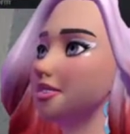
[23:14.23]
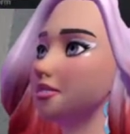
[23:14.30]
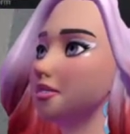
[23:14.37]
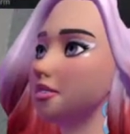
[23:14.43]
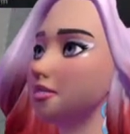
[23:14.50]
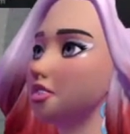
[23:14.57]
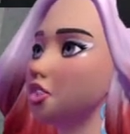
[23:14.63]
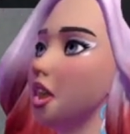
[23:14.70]

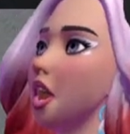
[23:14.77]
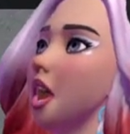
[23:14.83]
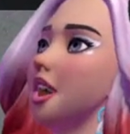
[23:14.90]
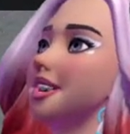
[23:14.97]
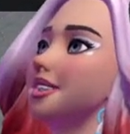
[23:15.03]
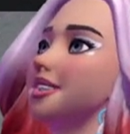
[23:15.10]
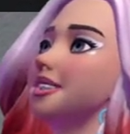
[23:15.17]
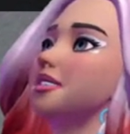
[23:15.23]
Smart
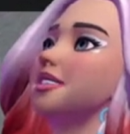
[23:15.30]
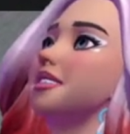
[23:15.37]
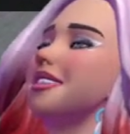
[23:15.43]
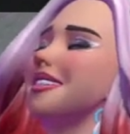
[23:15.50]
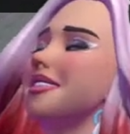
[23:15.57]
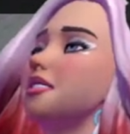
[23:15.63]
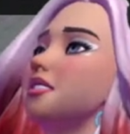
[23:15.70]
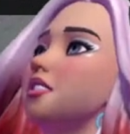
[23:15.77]
UV
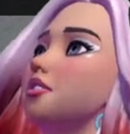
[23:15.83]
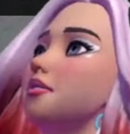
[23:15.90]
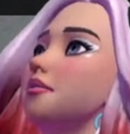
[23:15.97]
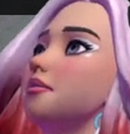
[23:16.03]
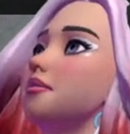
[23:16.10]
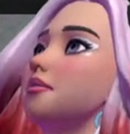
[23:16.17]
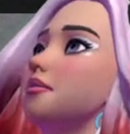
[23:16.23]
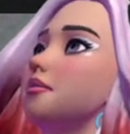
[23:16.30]
project.
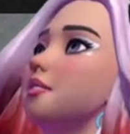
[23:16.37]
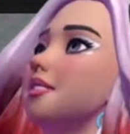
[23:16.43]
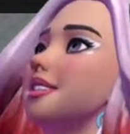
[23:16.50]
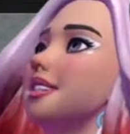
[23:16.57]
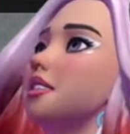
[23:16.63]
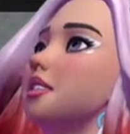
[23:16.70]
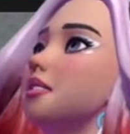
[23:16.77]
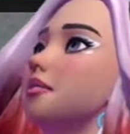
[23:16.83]

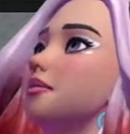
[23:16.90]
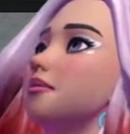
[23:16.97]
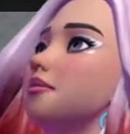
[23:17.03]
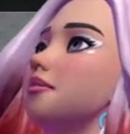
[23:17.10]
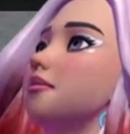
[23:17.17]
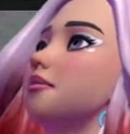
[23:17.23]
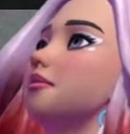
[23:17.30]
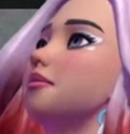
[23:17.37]
Brilliant.
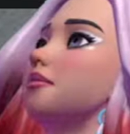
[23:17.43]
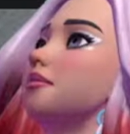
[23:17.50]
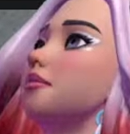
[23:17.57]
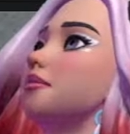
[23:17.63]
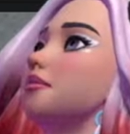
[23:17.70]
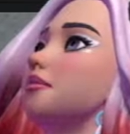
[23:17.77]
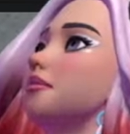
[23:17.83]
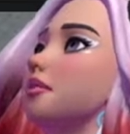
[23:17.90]

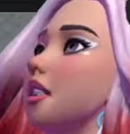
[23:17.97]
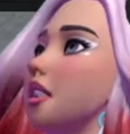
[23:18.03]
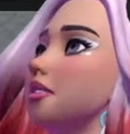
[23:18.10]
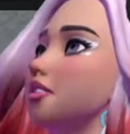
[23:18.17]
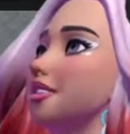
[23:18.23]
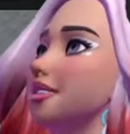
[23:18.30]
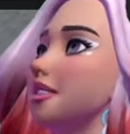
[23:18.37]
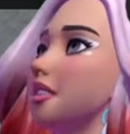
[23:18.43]

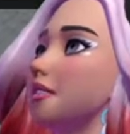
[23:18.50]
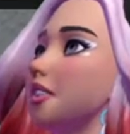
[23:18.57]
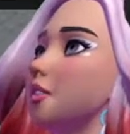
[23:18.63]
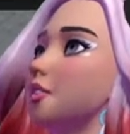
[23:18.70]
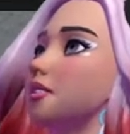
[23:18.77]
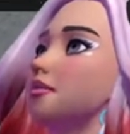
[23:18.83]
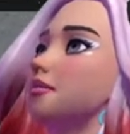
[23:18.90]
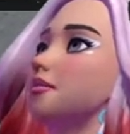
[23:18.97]
Absolutely fuck
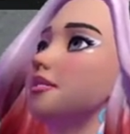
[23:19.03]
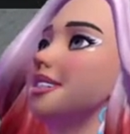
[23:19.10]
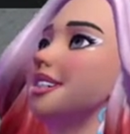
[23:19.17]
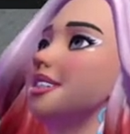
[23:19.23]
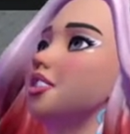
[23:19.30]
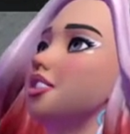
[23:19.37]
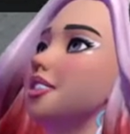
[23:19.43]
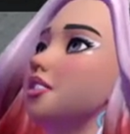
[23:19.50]
all. Okay,
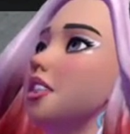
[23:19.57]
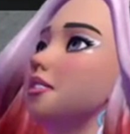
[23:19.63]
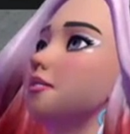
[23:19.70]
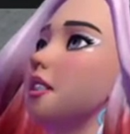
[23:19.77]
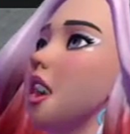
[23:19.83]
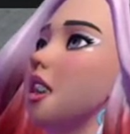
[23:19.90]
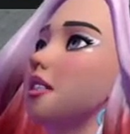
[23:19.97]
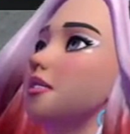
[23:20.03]
this is
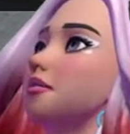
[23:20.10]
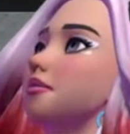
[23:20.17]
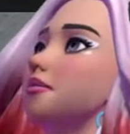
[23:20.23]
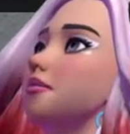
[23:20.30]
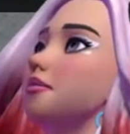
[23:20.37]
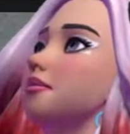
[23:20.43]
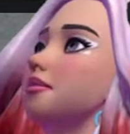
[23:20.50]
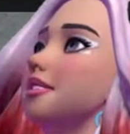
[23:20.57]
going well.
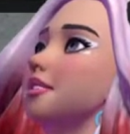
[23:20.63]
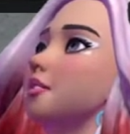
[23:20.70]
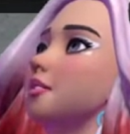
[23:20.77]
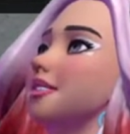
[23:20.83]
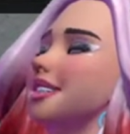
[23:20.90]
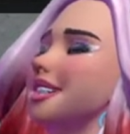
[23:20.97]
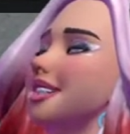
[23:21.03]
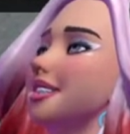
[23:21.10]

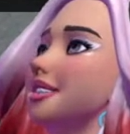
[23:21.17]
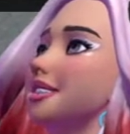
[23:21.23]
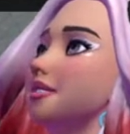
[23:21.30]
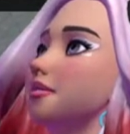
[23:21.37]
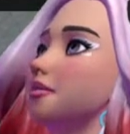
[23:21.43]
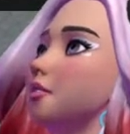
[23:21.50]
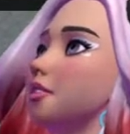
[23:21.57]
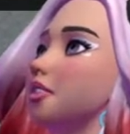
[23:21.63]
UV.
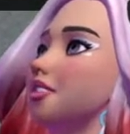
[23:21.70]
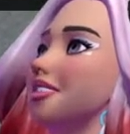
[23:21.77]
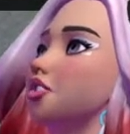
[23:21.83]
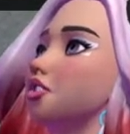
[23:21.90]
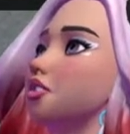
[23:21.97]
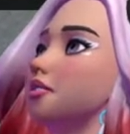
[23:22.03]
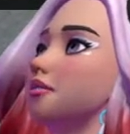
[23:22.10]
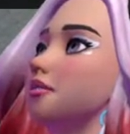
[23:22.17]
Hue
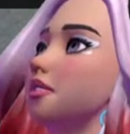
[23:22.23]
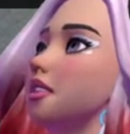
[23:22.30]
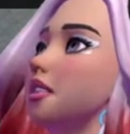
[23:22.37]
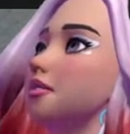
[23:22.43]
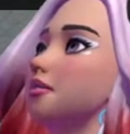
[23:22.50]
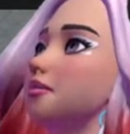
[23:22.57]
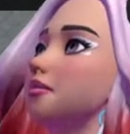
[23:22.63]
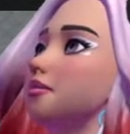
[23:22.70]
protection. No.
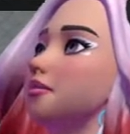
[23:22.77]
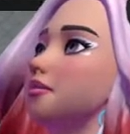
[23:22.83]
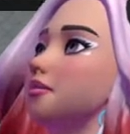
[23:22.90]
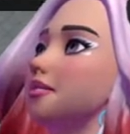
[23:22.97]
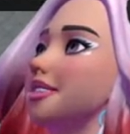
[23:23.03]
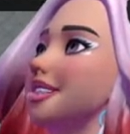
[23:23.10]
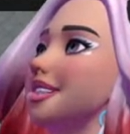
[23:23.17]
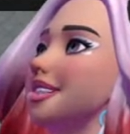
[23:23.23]

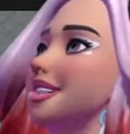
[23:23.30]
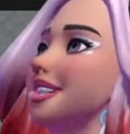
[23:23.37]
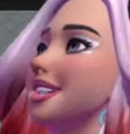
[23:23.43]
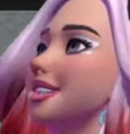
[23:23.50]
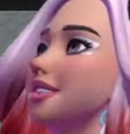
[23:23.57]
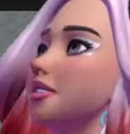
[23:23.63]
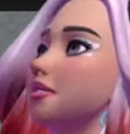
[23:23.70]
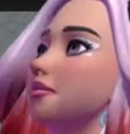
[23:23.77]

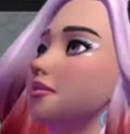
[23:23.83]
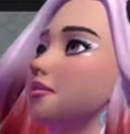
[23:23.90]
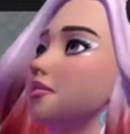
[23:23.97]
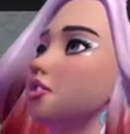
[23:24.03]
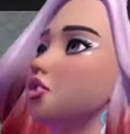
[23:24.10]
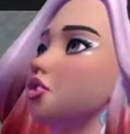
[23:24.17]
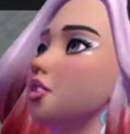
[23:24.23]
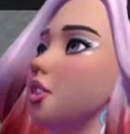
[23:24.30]
UV.
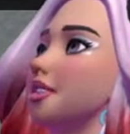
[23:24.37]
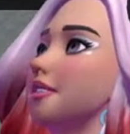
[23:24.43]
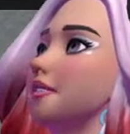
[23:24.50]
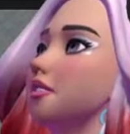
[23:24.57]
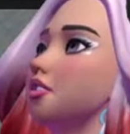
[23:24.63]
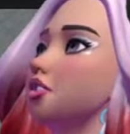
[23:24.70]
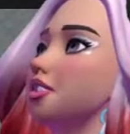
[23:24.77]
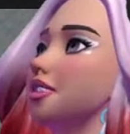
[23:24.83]
Solar
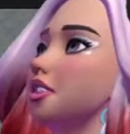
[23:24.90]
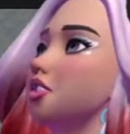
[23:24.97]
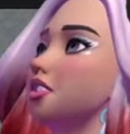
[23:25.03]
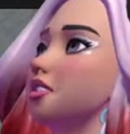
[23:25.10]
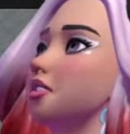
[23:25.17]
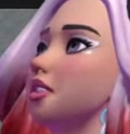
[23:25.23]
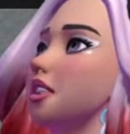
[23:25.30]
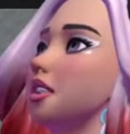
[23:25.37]
protection. I'm just
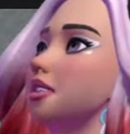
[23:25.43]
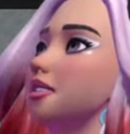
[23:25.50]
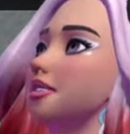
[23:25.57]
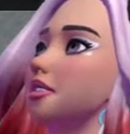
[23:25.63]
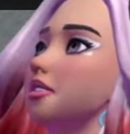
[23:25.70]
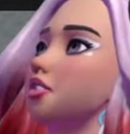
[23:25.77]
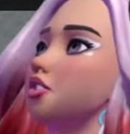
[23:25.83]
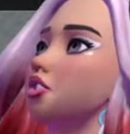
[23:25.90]
trying them all, to
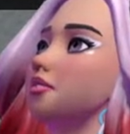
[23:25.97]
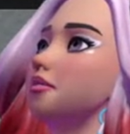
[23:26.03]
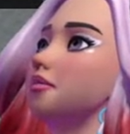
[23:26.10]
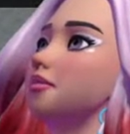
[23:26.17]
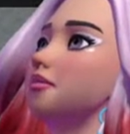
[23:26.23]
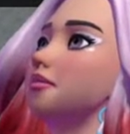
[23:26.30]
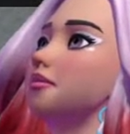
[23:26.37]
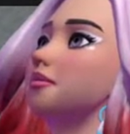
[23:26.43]
be honest.
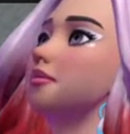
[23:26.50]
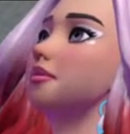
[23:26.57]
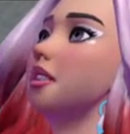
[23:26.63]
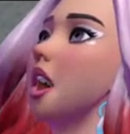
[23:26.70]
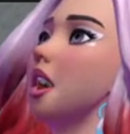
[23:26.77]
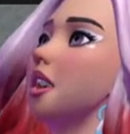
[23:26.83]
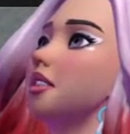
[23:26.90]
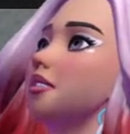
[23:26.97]

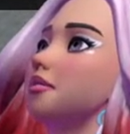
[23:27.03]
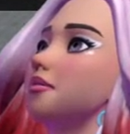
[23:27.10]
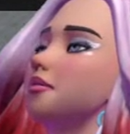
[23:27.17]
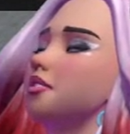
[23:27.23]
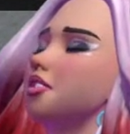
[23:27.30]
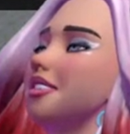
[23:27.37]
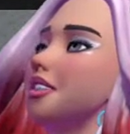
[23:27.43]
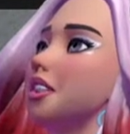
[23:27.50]
I
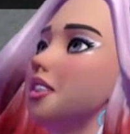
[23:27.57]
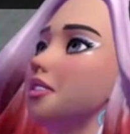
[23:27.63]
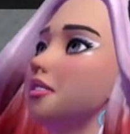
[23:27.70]
think.